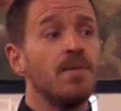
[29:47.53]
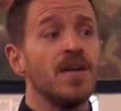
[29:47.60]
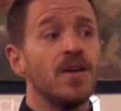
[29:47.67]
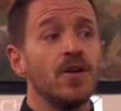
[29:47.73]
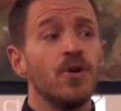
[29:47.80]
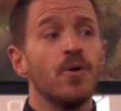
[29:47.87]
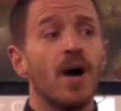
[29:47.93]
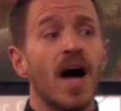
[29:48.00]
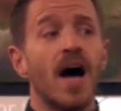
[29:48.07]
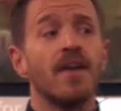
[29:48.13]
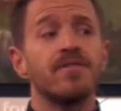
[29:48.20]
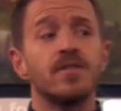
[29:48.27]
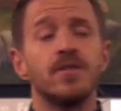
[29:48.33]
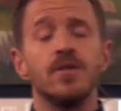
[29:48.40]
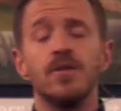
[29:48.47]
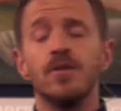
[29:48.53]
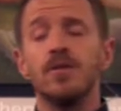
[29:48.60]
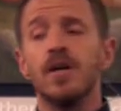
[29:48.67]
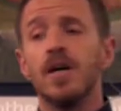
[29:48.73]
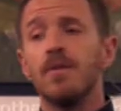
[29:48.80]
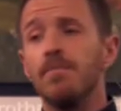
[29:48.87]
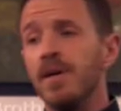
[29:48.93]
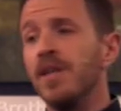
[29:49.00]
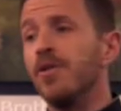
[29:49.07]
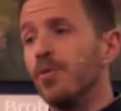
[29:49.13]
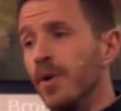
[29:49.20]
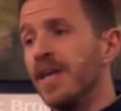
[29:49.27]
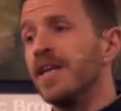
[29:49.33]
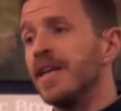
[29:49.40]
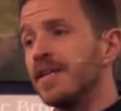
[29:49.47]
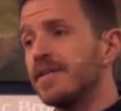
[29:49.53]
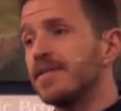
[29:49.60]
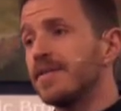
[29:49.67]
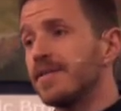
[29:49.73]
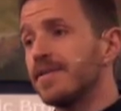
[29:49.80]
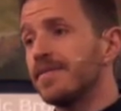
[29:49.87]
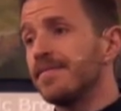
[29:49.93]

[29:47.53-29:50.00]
you have to be the witness